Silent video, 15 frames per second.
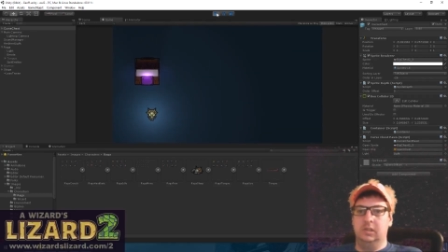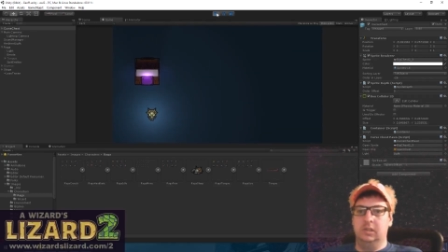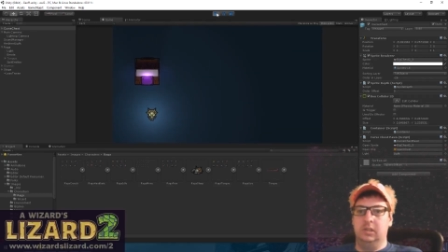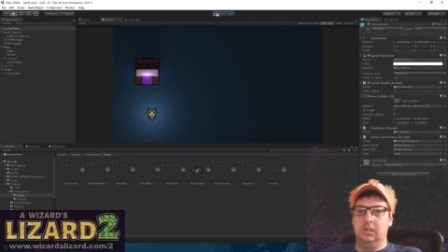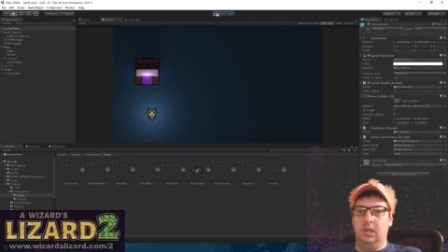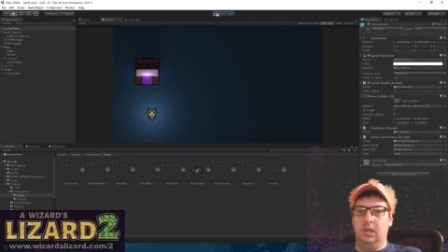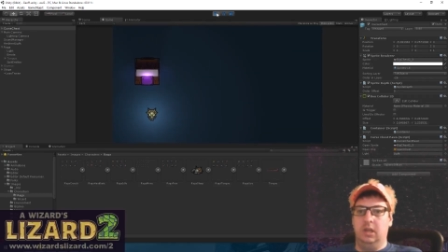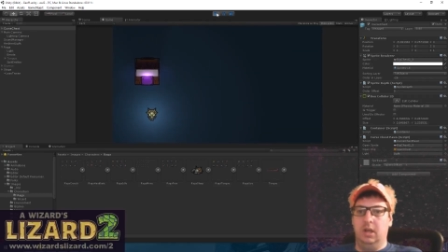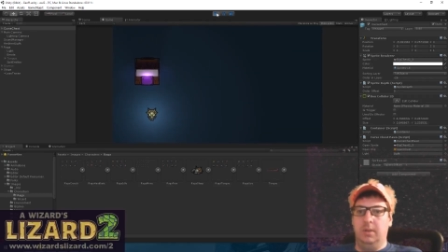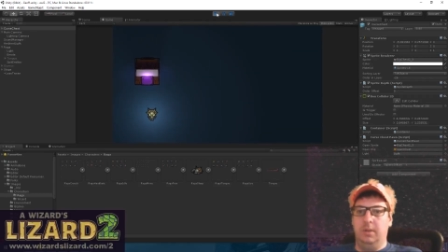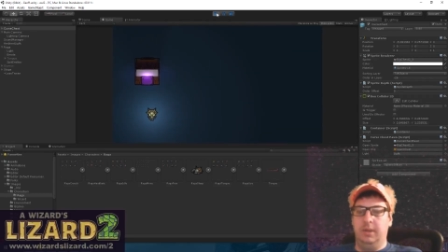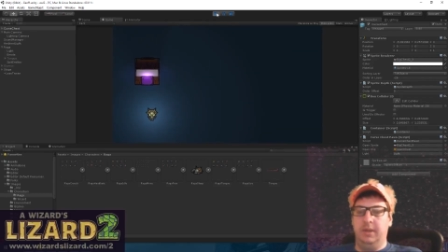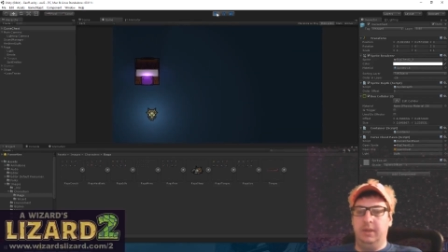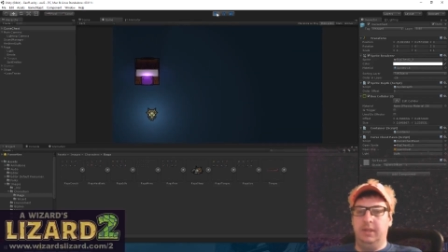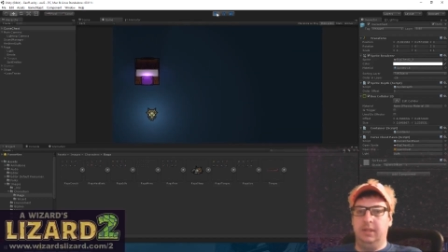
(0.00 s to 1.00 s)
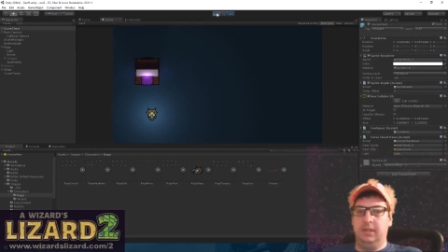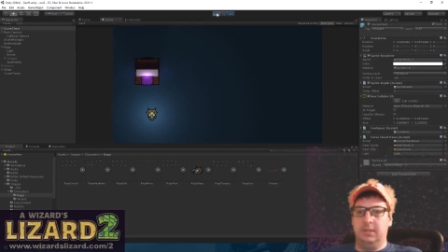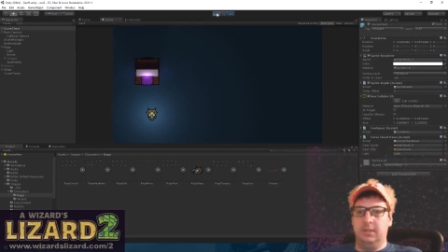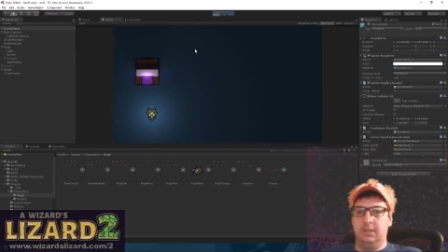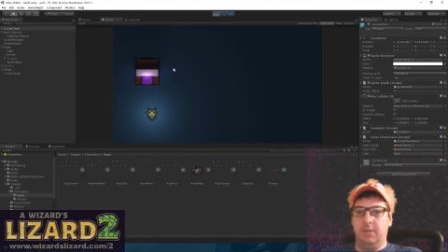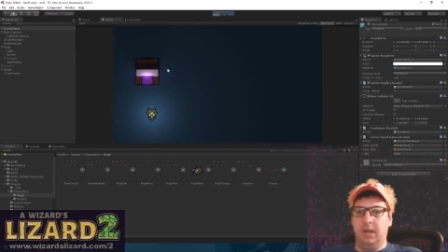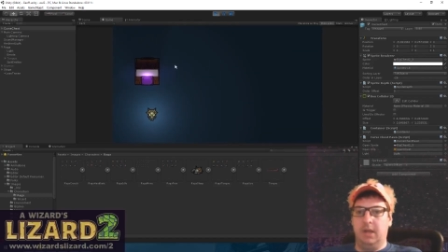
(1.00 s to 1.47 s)
I think that
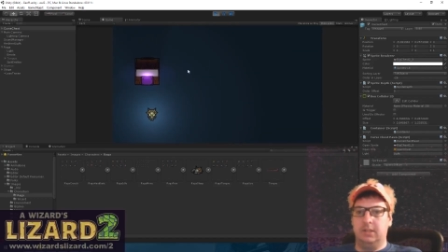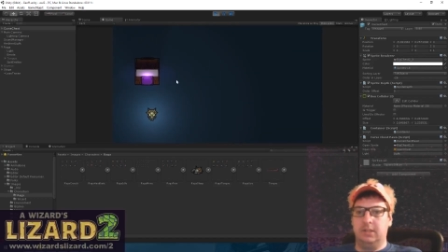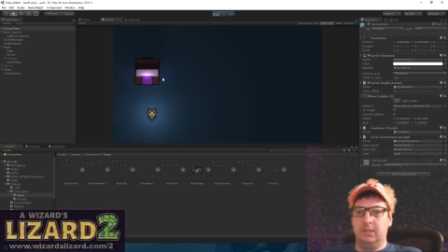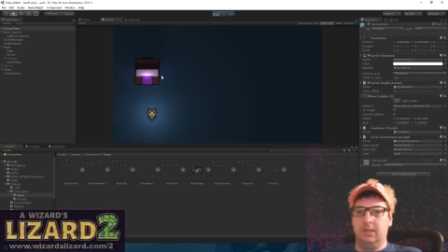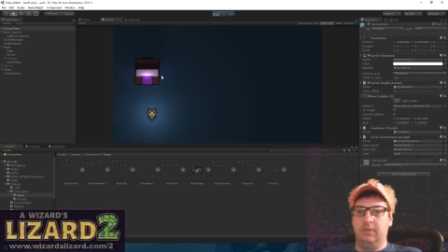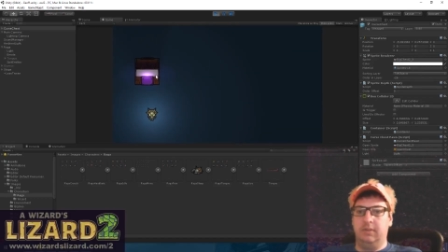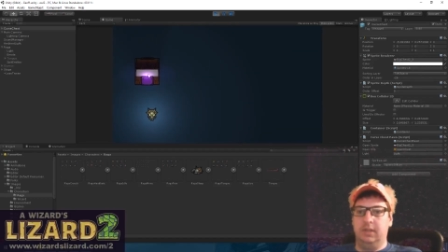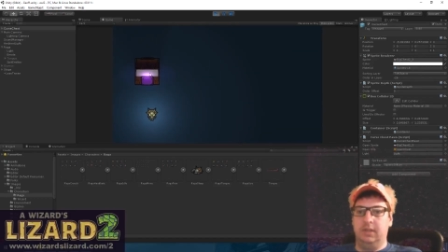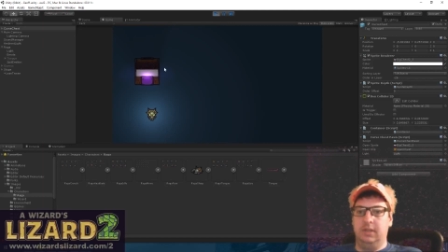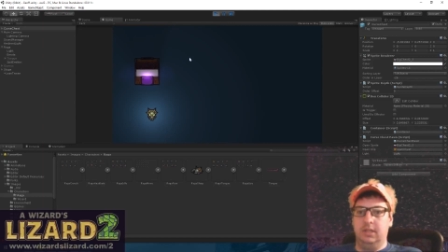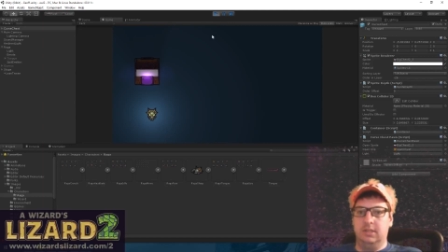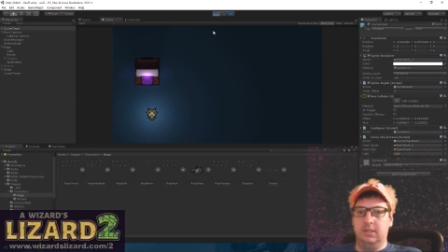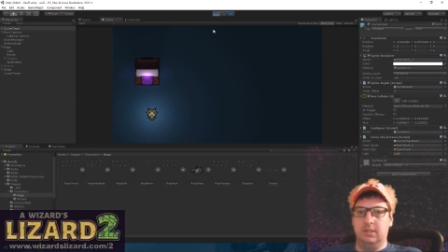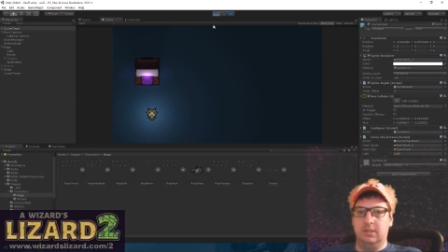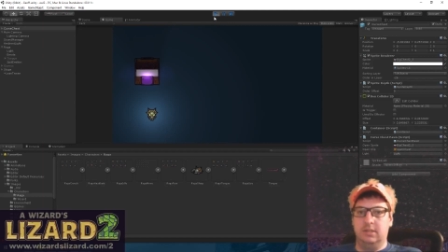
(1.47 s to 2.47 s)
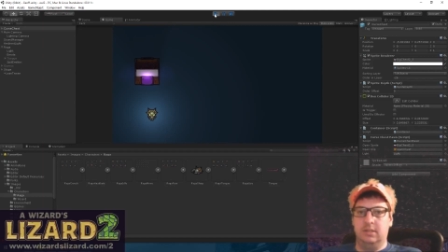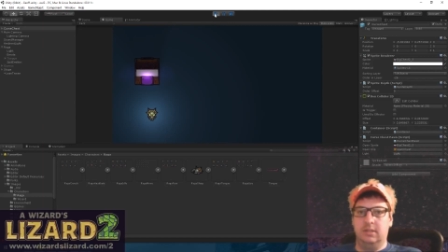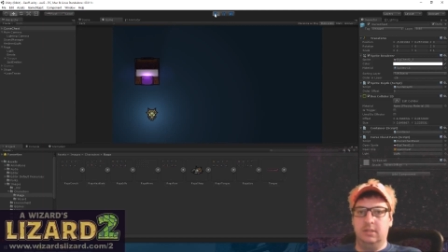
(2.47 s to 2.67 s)
this box definitely needs